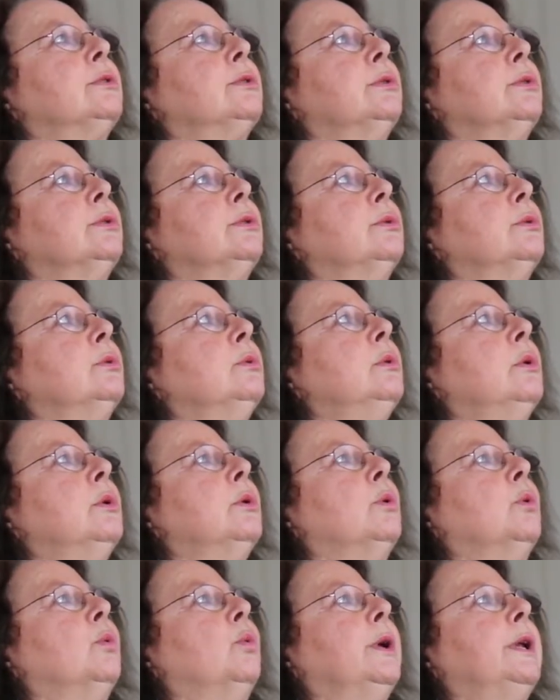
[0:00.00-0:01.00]
to
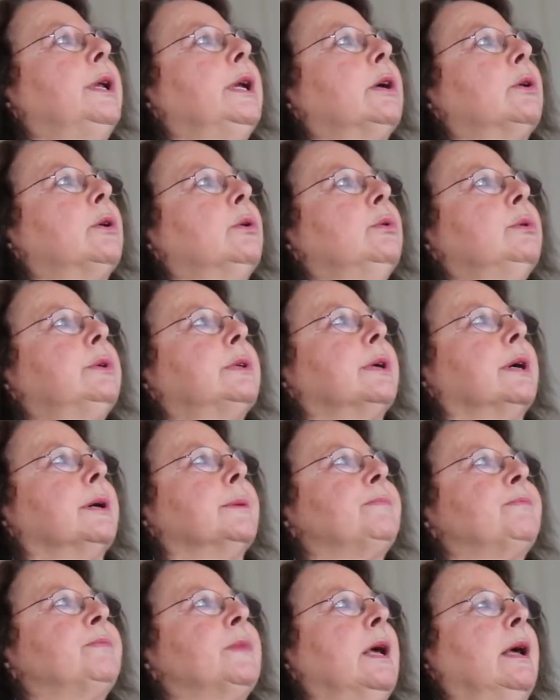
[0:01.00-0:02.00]

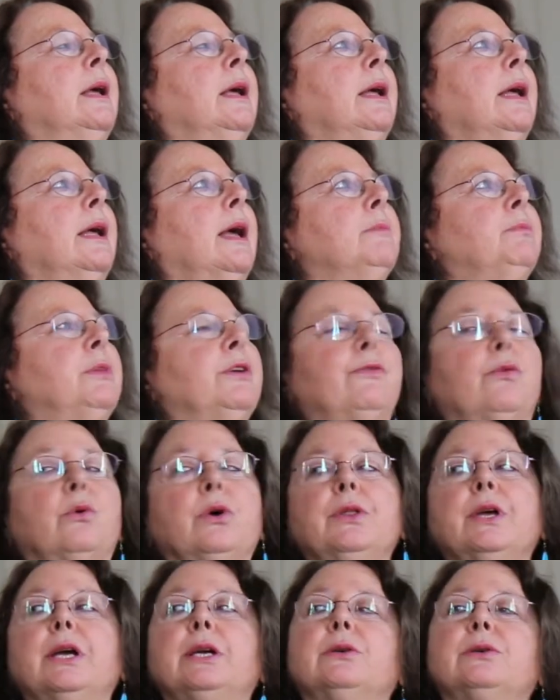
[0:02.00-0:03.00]
Wirikuta. And
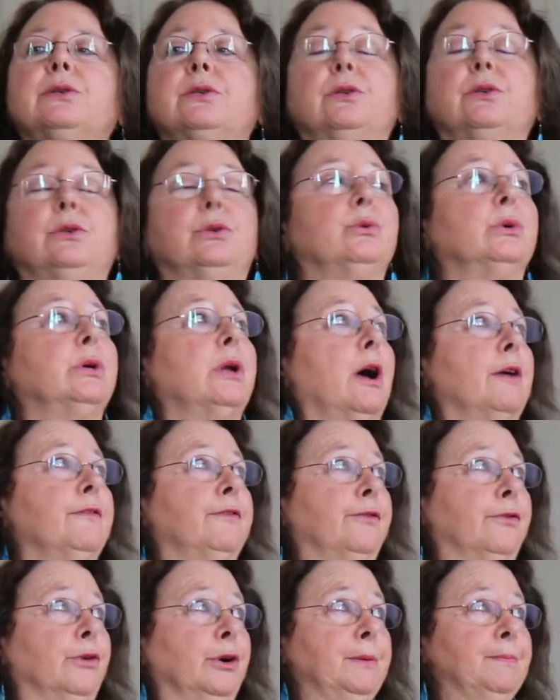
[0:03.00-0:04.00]
before they used to do it on
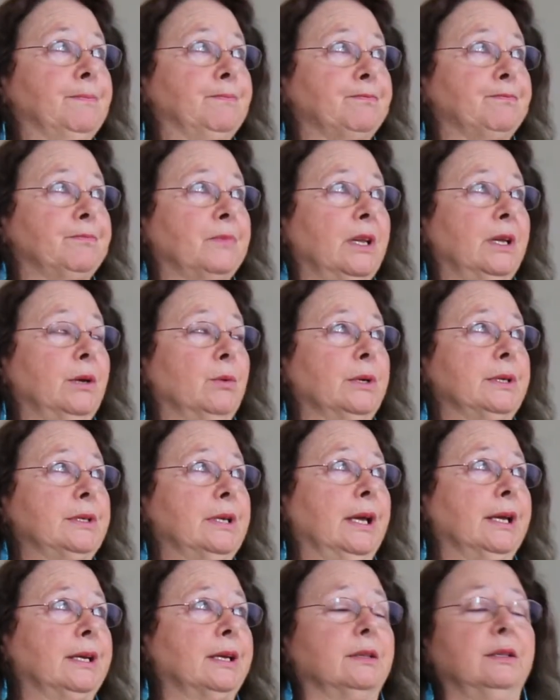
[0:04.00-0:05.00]
foot, it would
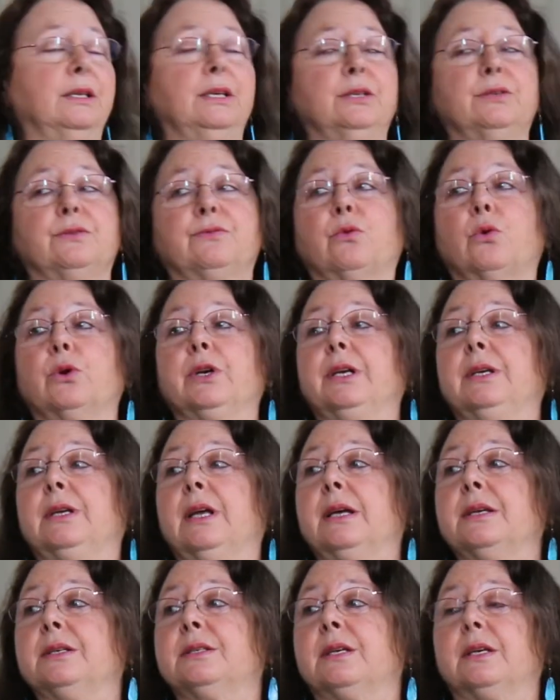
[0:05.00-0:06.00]
take at least 40
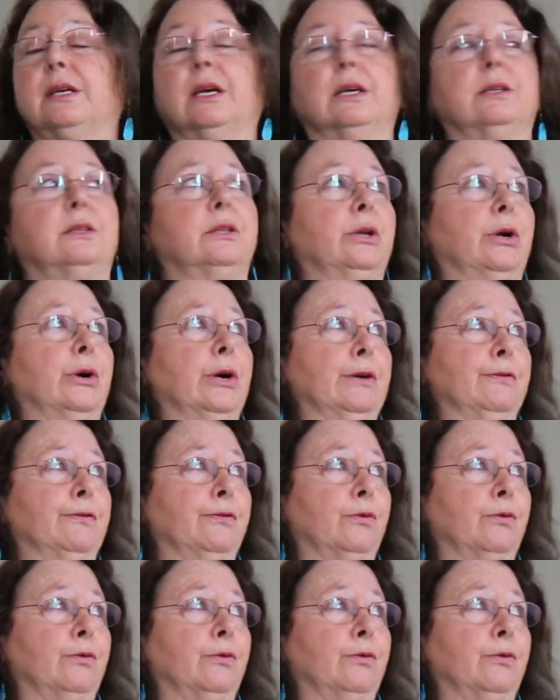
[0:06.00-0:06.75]
days to get there and